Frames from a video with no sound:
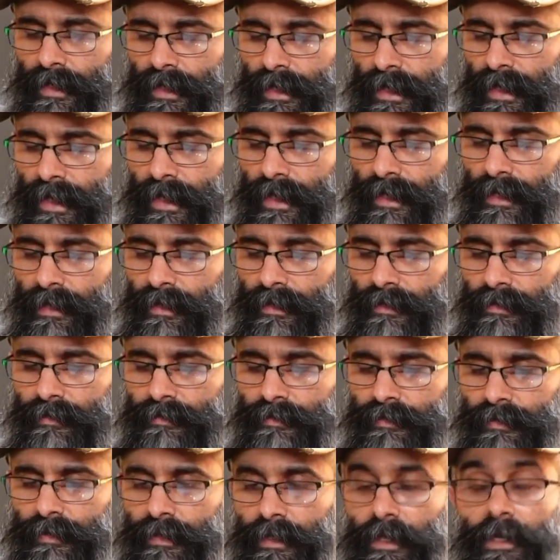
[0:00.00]

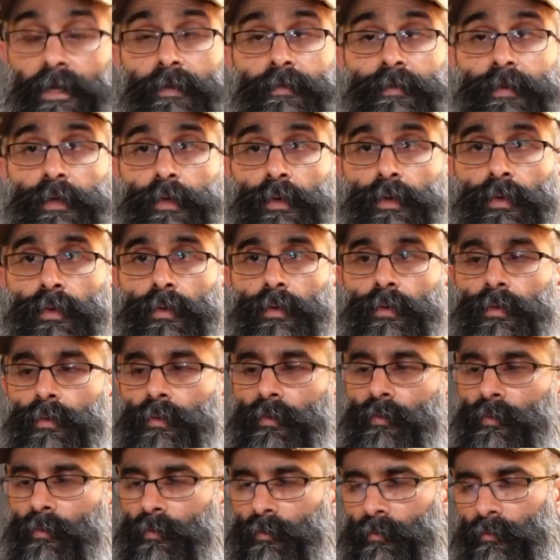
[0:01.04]
And if
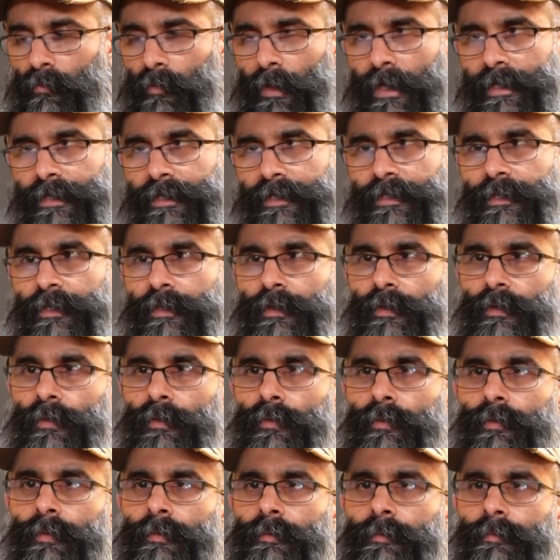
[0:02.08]
you wanted
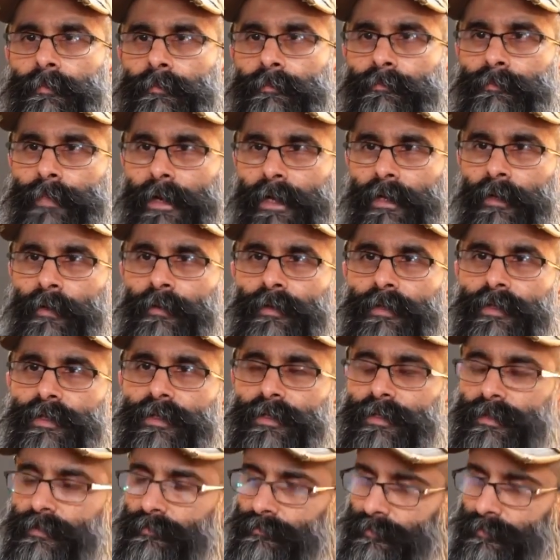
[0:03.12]
to bounce,